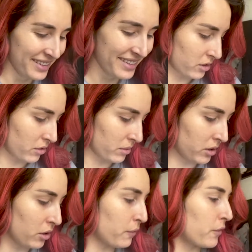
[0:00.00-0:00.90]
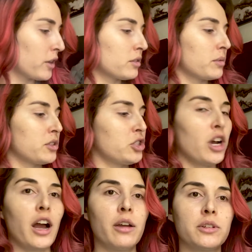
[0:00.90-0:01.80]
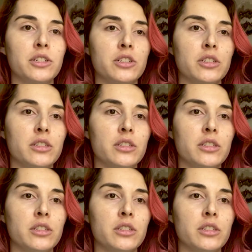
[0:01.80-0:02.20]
So I'm gonna go first with Chai, which is just